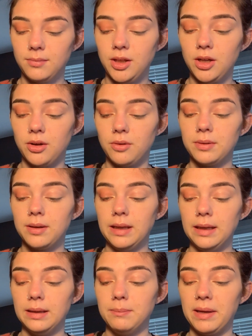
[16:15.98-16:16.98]
you know,
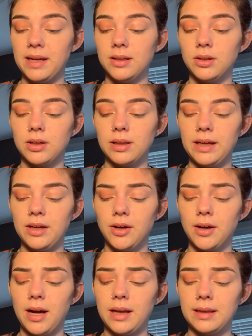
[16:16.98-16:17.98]
make it look like
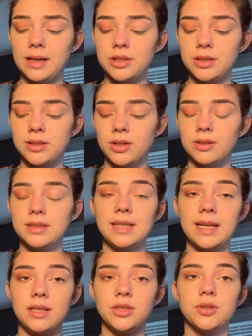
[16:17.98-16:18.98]
your eyelashes aren't
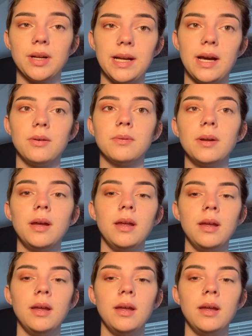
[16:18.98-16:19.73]
sticking straight out.